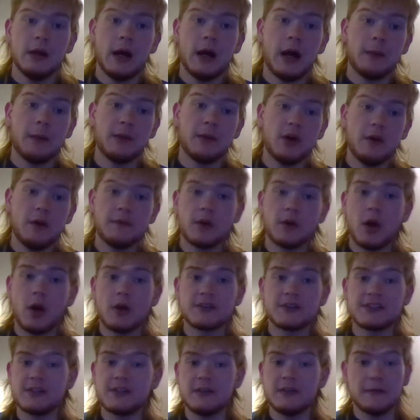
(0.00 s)
but
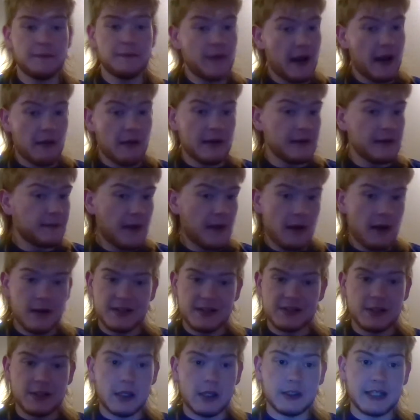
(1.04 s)
overall, still a very,
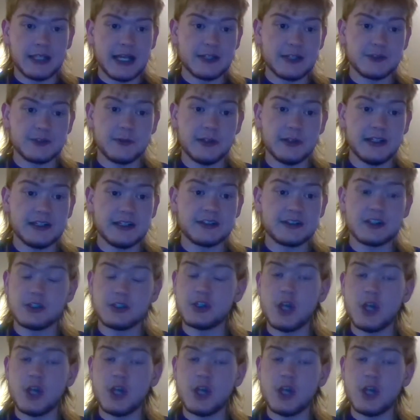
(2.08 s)
very solid entry list.